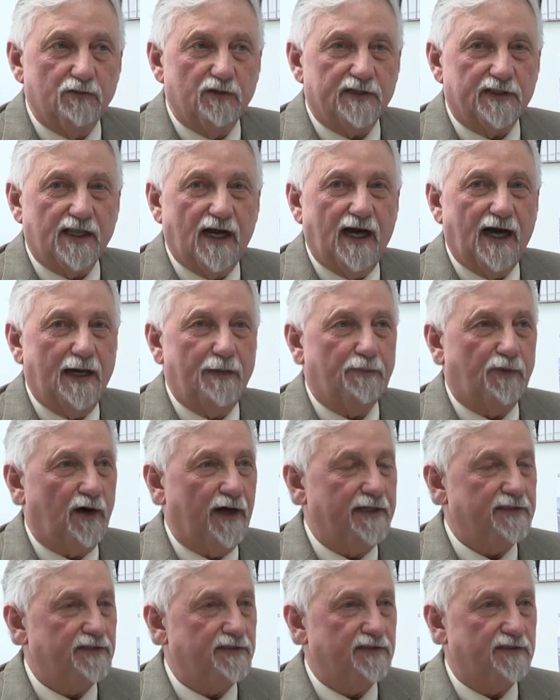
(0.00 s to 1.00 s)
With the high
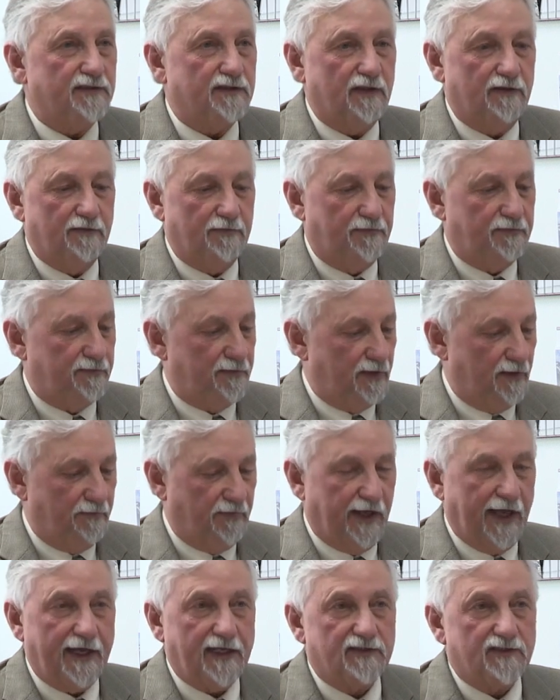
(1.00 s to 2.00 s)
prices of,
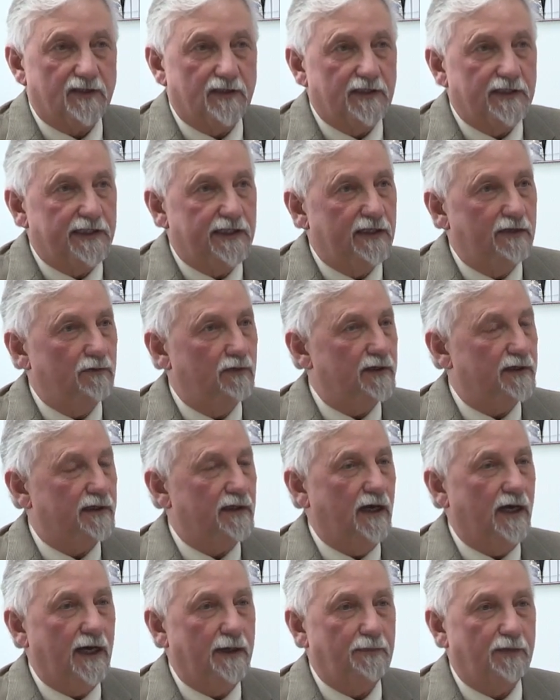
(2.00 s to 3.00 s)
of gasoline, with
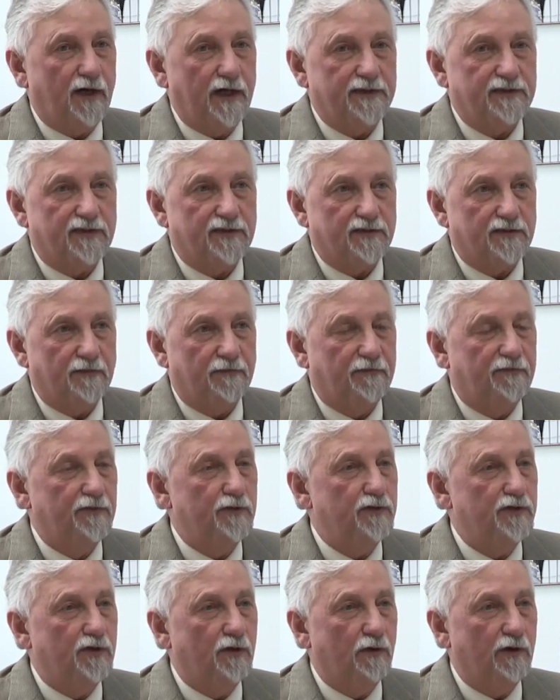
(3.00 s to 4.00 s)
the high prices of
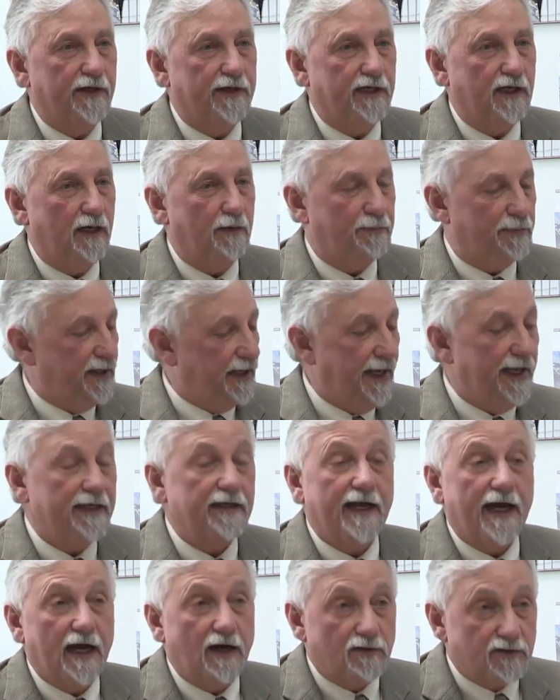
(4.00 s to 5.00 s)
food going up,
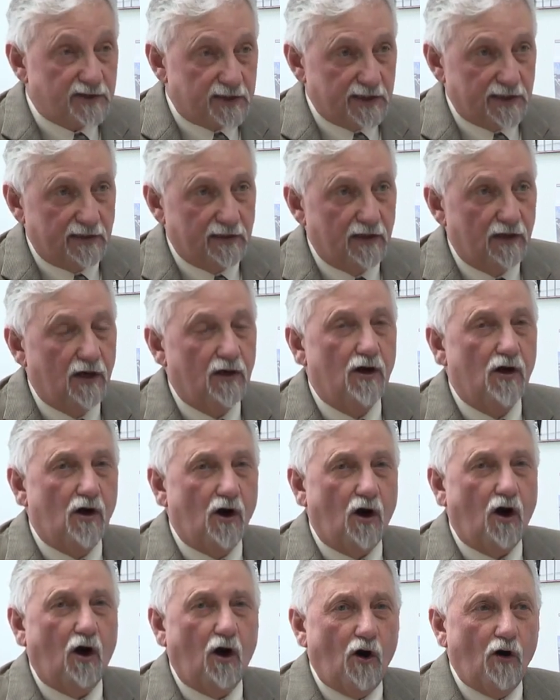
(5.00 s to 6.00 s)
and housing,
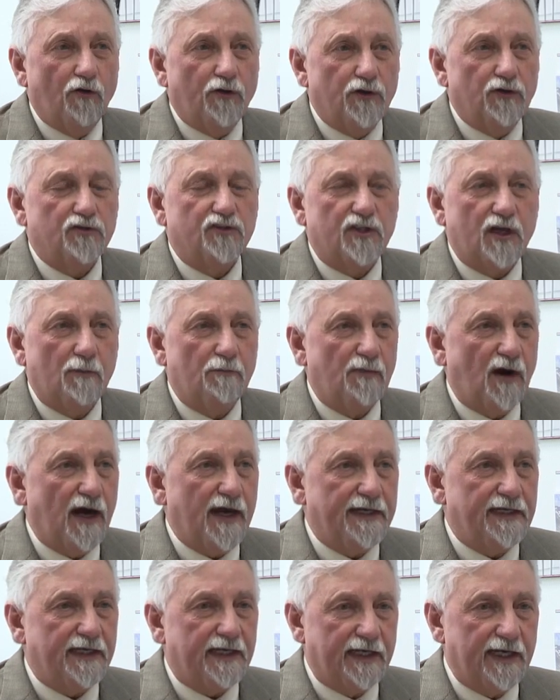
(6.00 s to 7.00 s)
all those
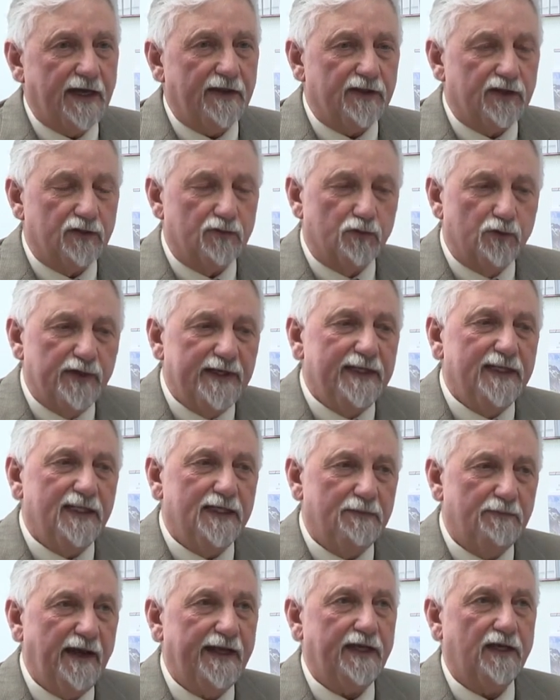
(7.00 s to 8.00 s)
combined together
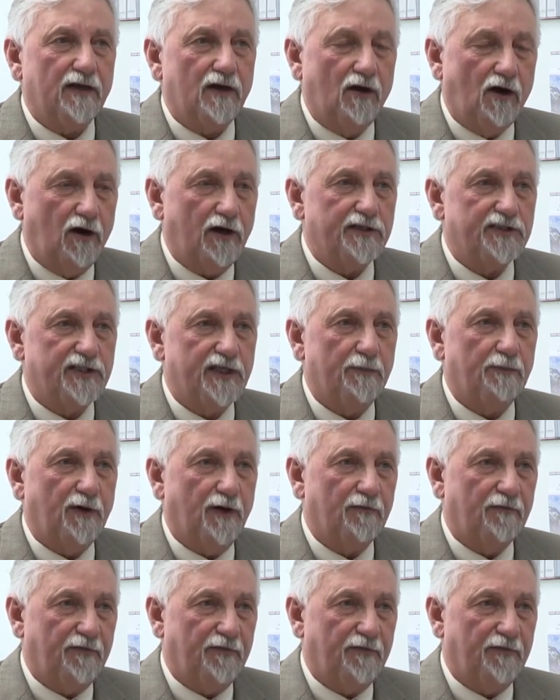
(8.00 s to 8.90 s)
really make it a hardship on